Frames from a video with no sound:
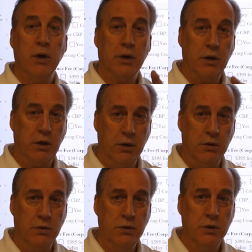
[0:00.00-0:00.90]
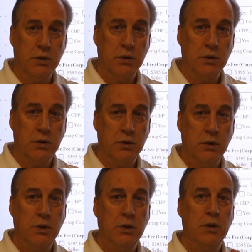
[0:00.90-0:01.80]
You
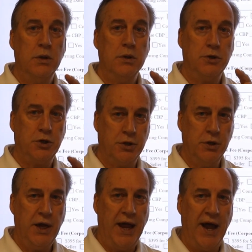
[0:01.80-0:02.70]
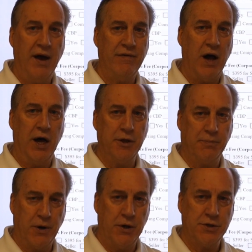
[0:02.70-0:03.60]
should have on the
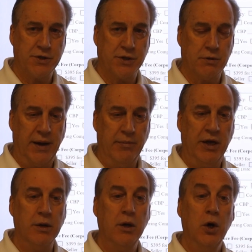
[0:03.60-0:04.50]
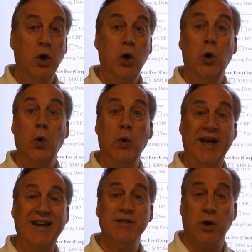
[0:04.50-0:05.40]
purchase agreement who
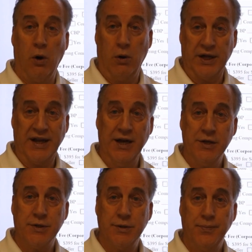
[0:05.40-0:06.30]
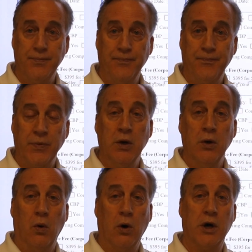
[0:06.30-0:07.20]
is holding it,
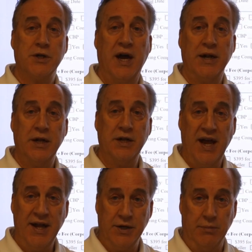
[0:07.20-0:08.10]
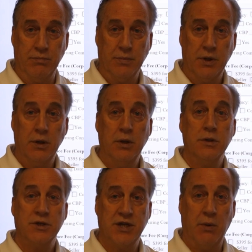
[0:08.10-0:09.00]
or it's on an addendum
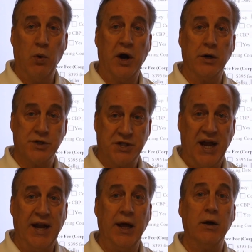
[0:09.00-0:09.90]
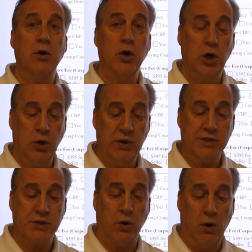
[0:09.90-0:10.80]
somewhere stating who
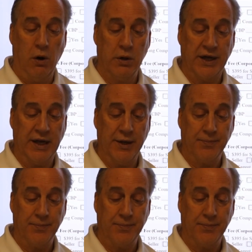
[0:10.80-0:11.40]
is holding it.